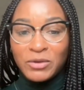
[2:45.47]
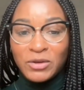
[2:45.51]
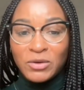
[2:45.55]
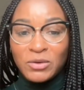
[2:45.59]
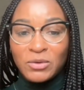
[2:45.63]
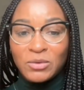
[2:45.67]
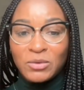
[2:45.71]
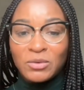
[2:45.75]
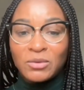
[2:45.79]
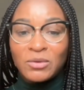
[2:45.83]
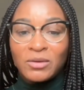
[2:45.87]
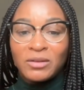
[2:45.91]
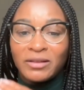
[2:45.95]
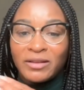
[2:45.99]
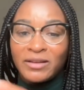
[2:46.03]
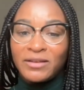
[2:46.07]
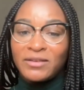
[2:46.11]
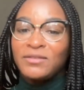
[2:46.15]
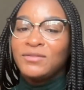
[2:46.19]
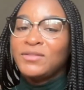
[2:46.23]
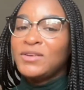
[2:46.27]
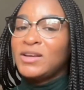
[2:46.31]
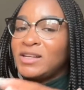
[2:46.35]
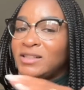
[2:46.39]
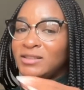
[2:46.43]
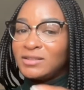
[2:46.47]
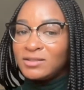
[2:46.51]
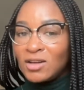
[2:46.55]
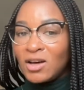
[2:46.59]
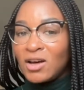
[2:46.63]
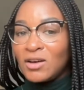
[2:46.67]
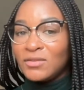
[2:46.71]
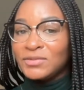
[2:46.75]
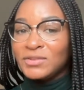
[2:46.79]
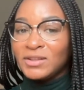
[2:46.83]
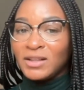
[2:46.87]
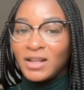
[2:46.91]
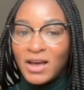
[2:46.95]
you live a
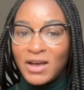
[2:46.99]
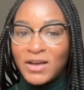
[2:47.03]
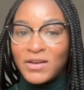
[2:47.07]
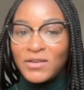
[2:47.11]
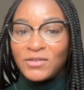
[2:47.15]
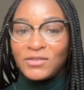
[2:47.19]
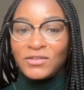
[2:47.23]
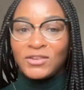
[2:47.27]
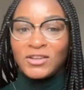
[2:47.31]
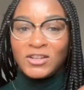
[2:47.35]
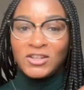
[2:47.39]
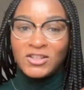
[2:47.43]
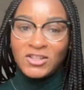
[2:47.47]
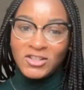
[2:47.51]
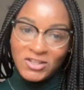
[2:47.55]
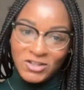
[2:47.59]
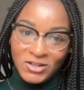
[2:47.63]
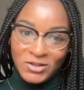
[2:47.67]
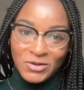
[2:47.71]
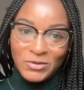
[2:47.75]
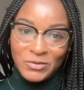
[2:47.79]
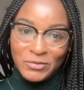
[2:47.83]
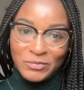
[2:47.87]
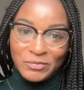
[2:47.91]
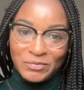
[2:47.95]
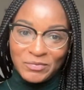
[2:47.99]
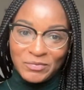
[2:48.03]
soft life too.